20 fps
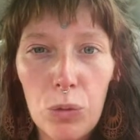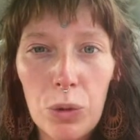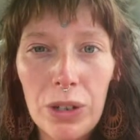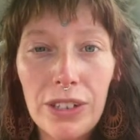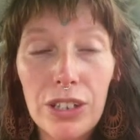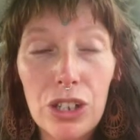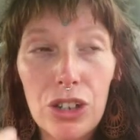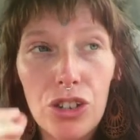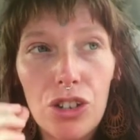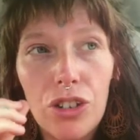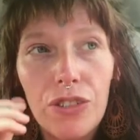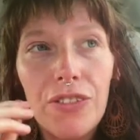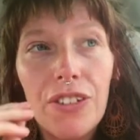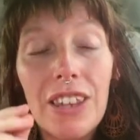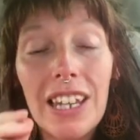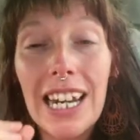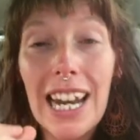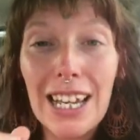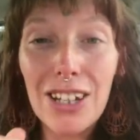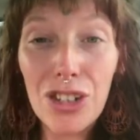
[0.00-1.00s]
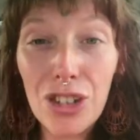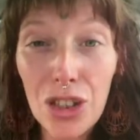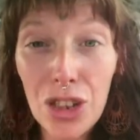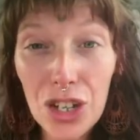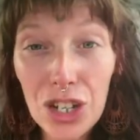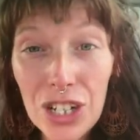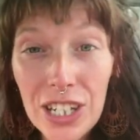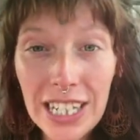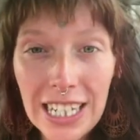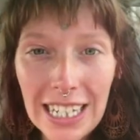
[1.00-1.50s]
Wizard. So for the next
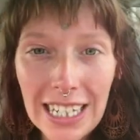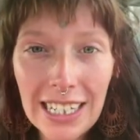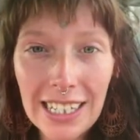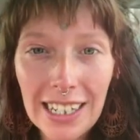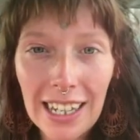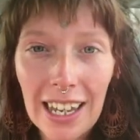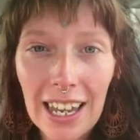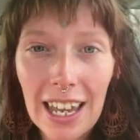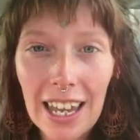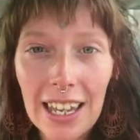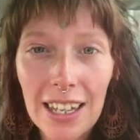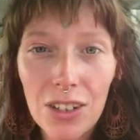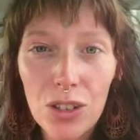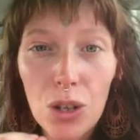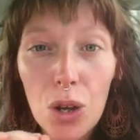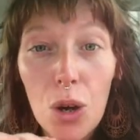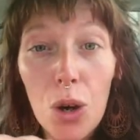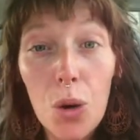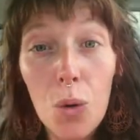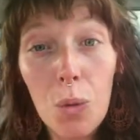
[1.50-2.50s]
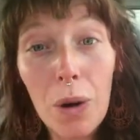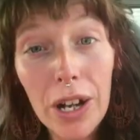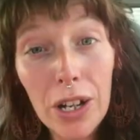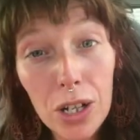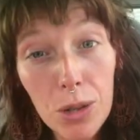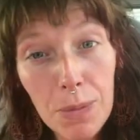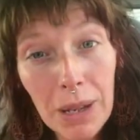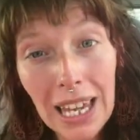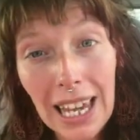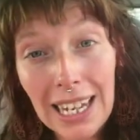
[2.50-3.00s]
13 days, we're
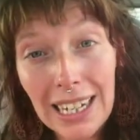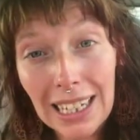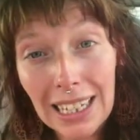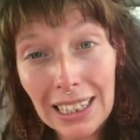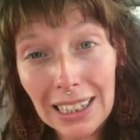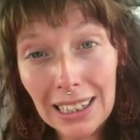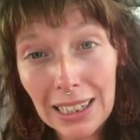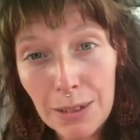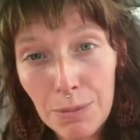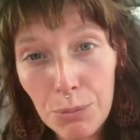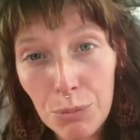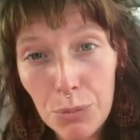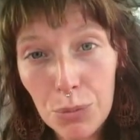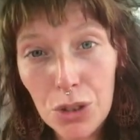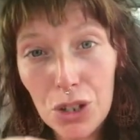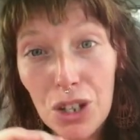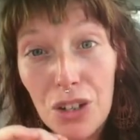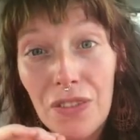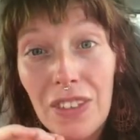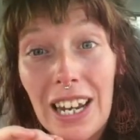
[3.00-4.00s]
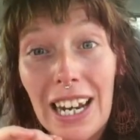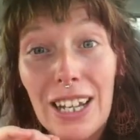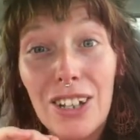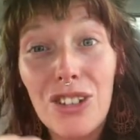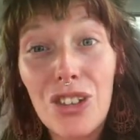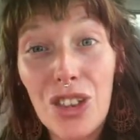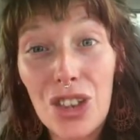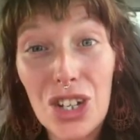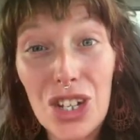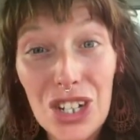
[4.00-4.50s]
going to be getting a glimpse of the
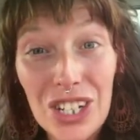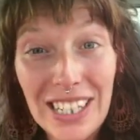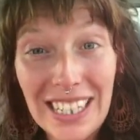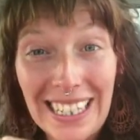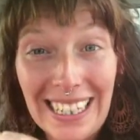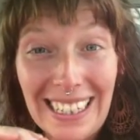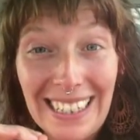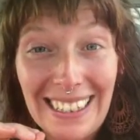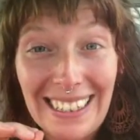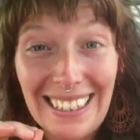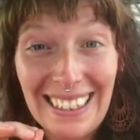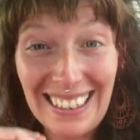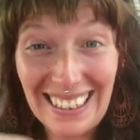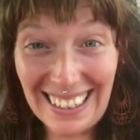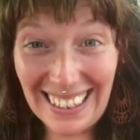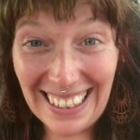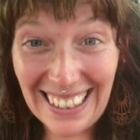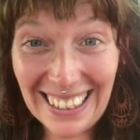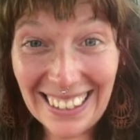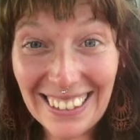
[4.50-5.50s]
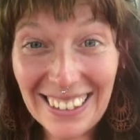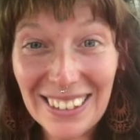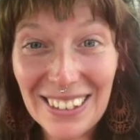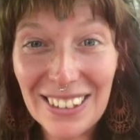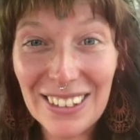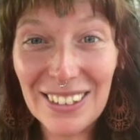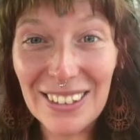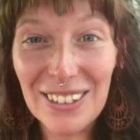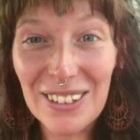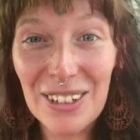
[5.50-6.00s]
next 13
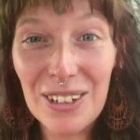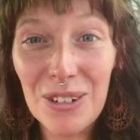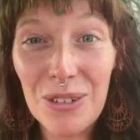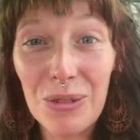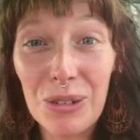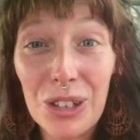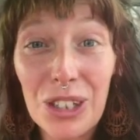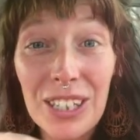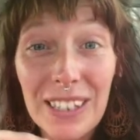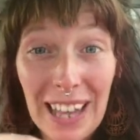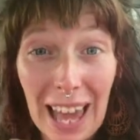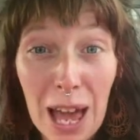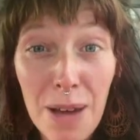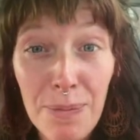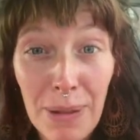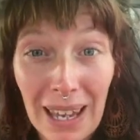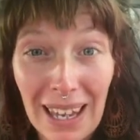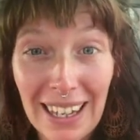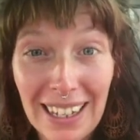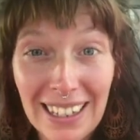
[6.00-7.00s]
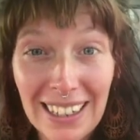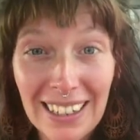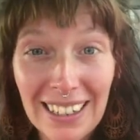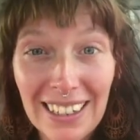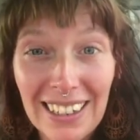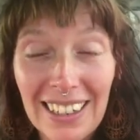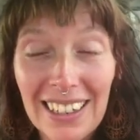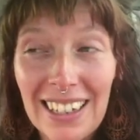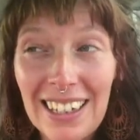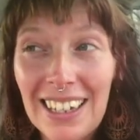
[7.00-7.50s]
years, which is epic.
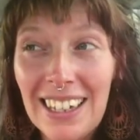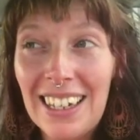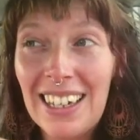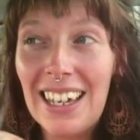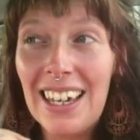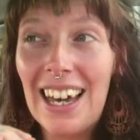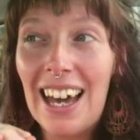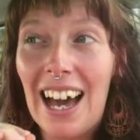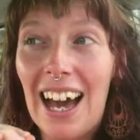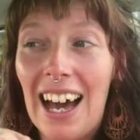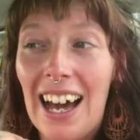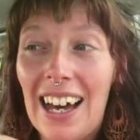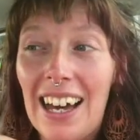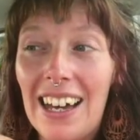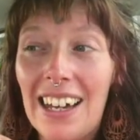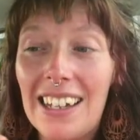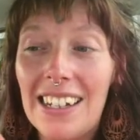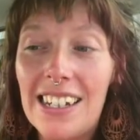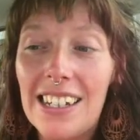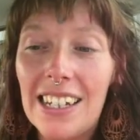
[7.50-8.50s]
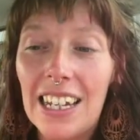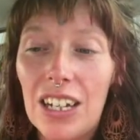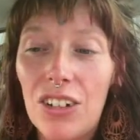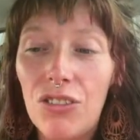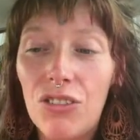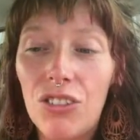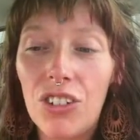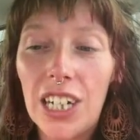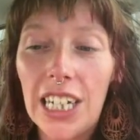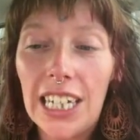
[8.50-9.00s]
And
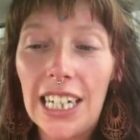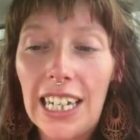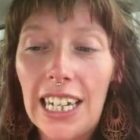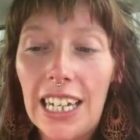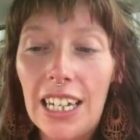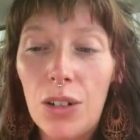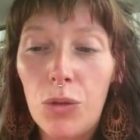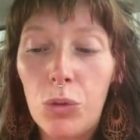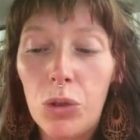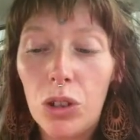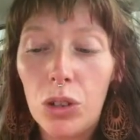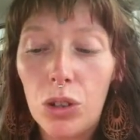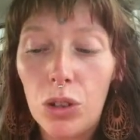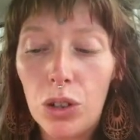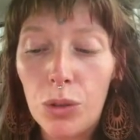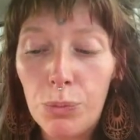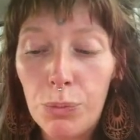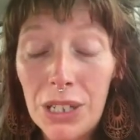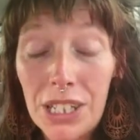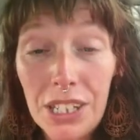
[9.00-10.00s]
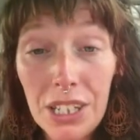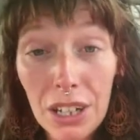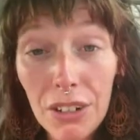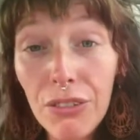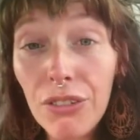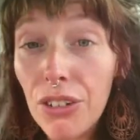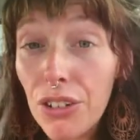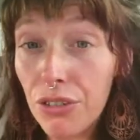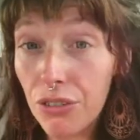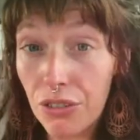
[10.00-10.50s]
it really will be
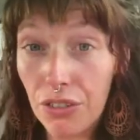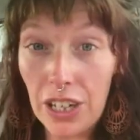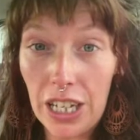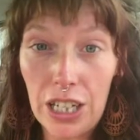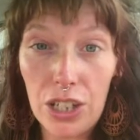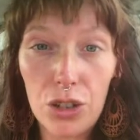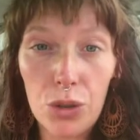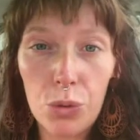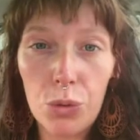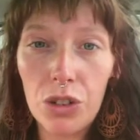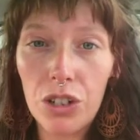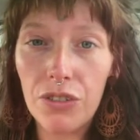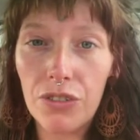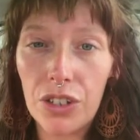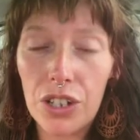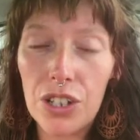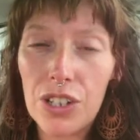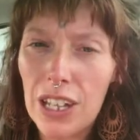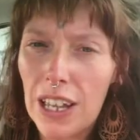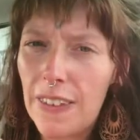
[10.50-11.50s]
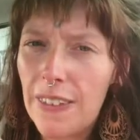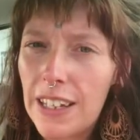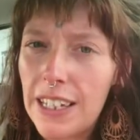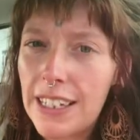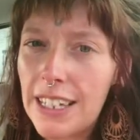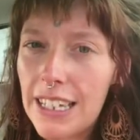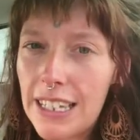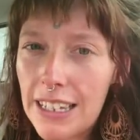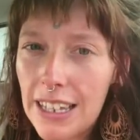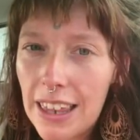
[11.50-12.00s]
different for each one of us. And
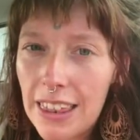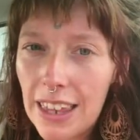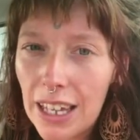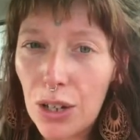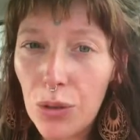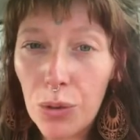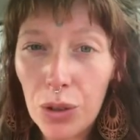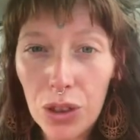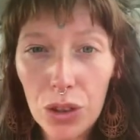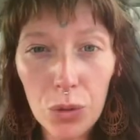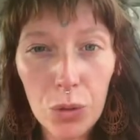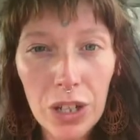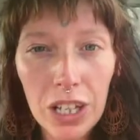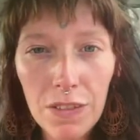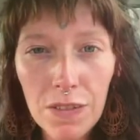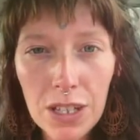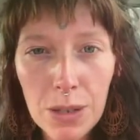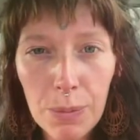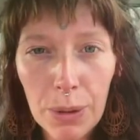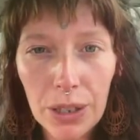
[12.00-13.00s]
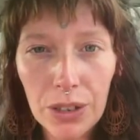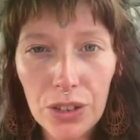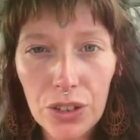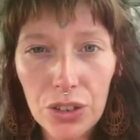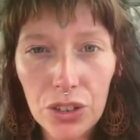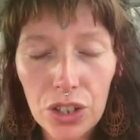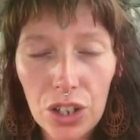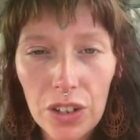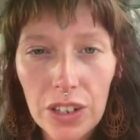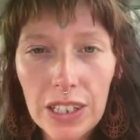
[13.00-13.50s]
this is the thing with the wave
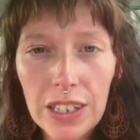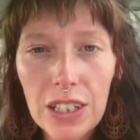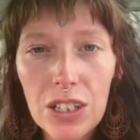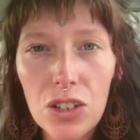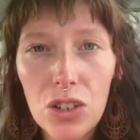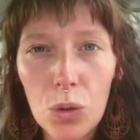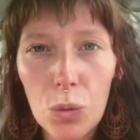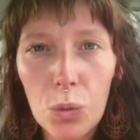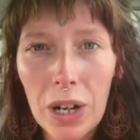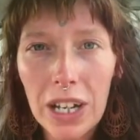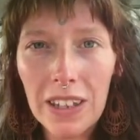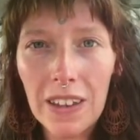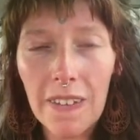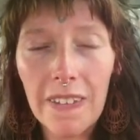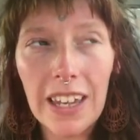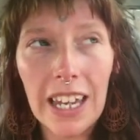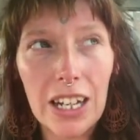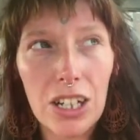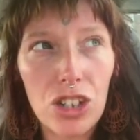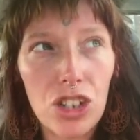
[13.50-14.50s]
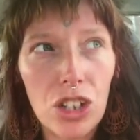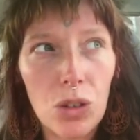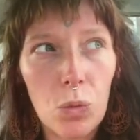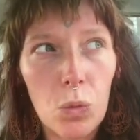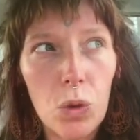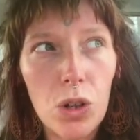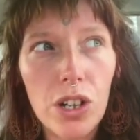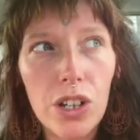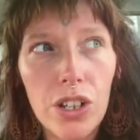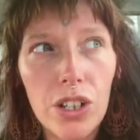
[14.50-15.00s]
spells, this is the way that the energy
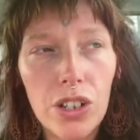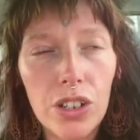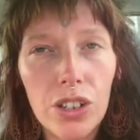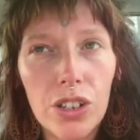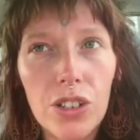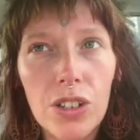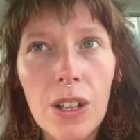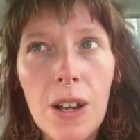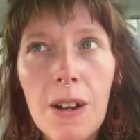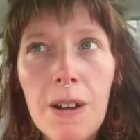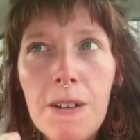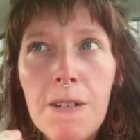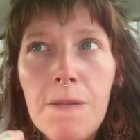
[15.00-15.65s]
works.